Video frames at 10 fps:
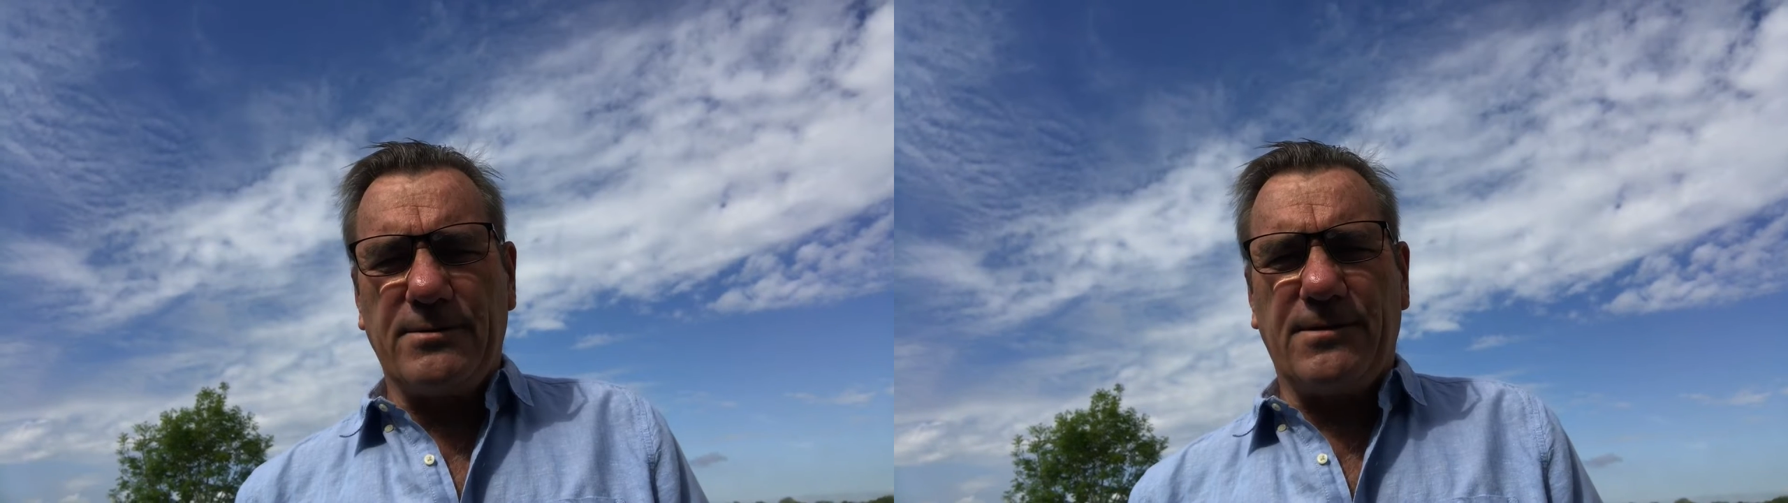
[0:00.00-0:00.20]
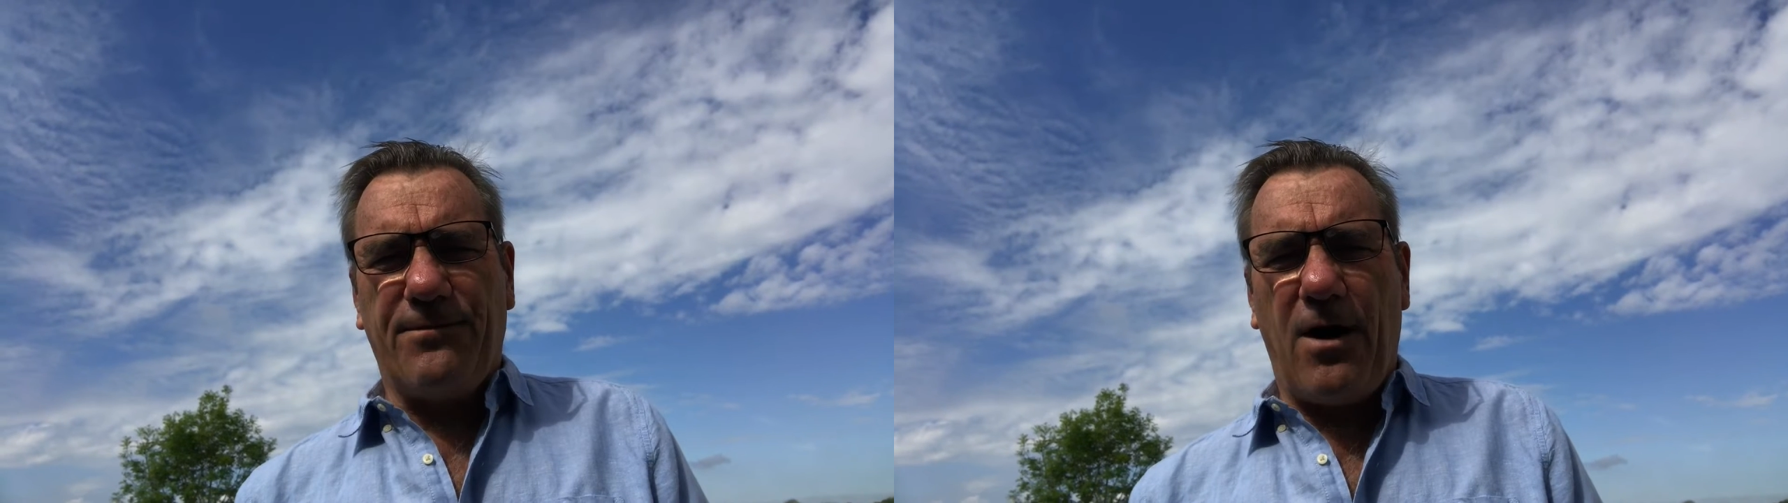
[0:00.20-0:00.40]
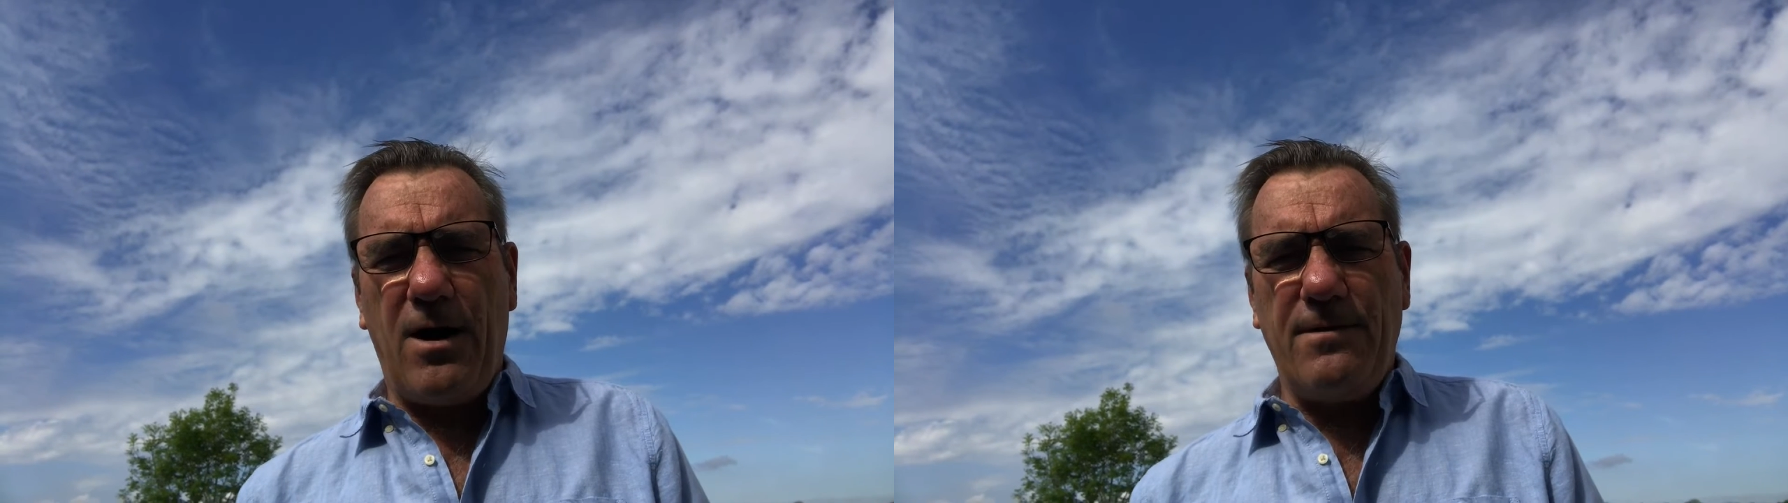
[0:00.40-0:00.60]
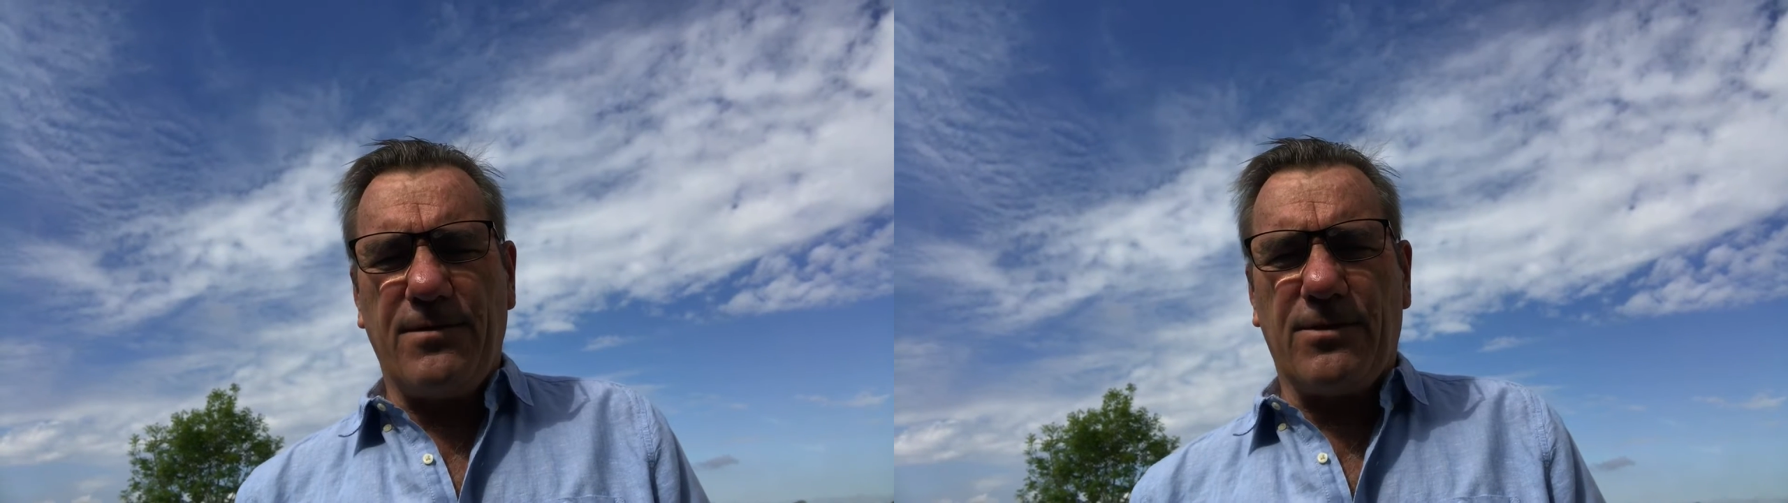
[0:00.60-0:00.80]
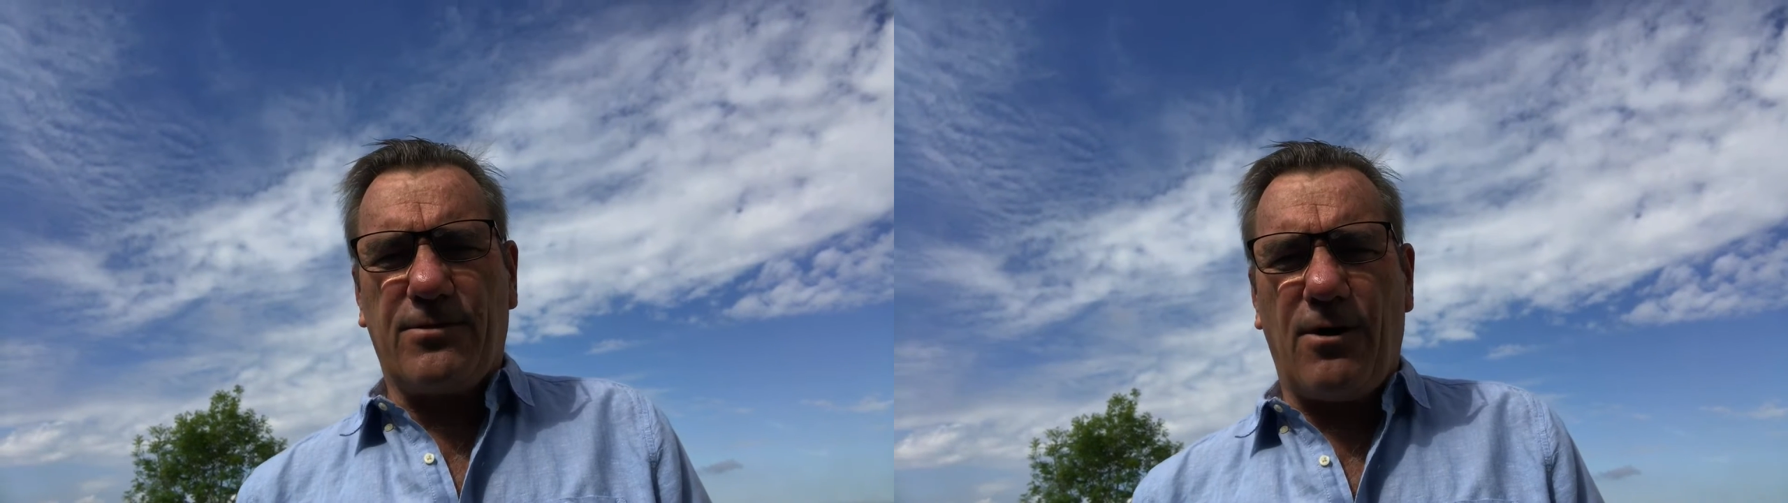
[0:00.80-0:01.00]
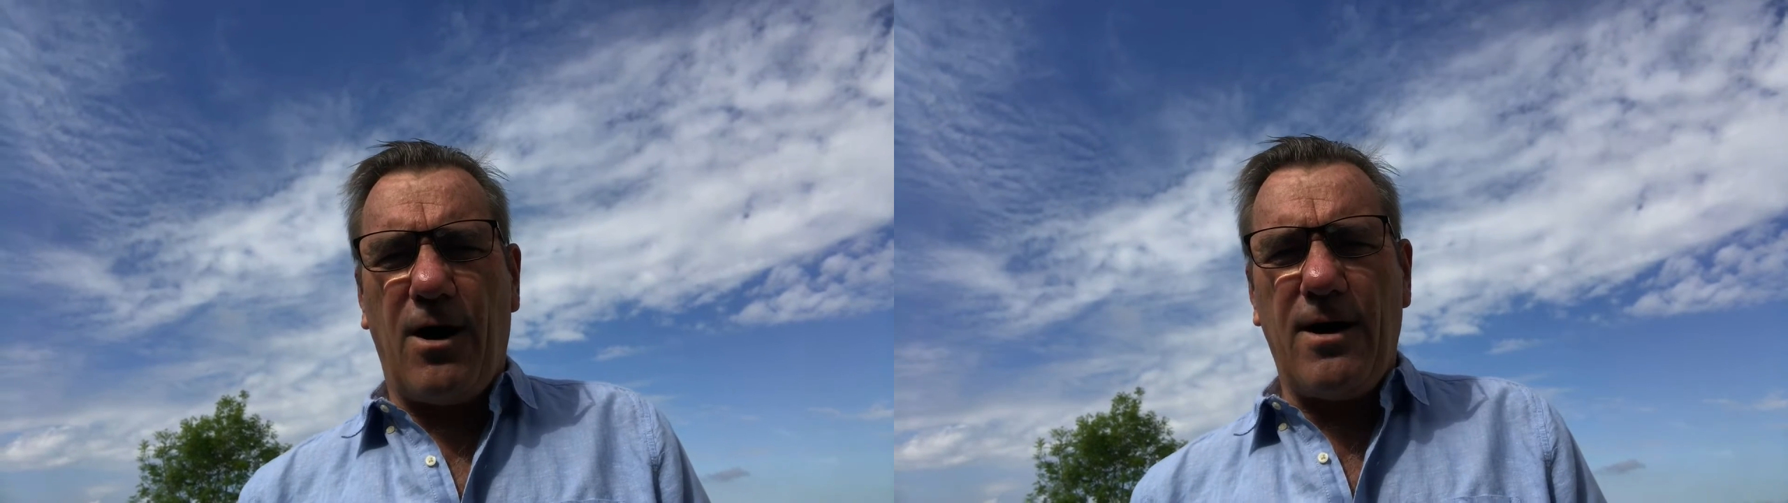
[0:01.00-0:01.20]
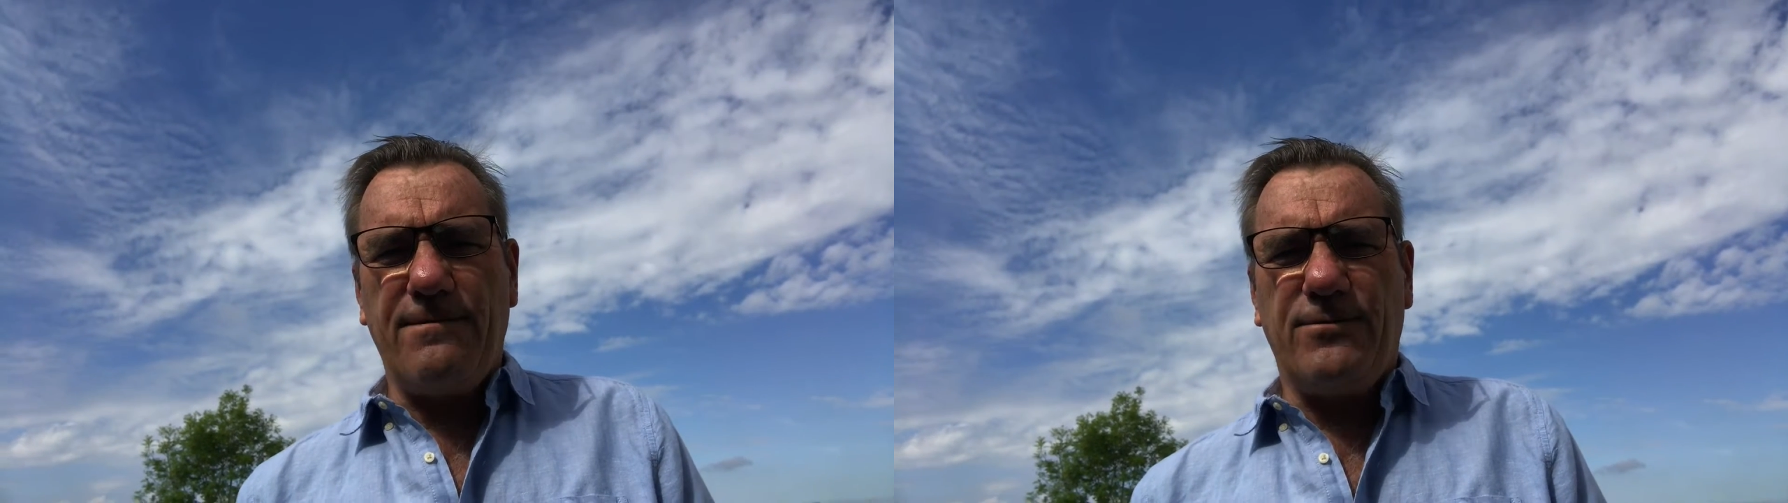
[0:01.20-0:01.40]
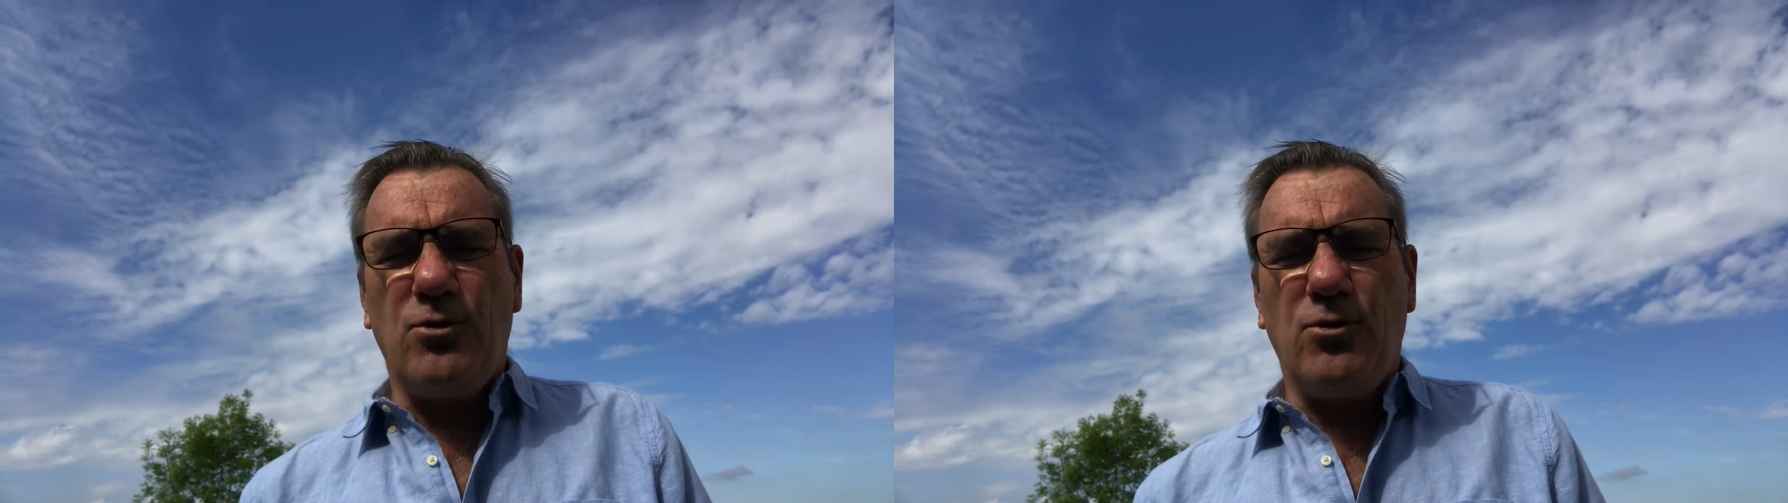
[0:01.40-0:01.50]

survive and thrive,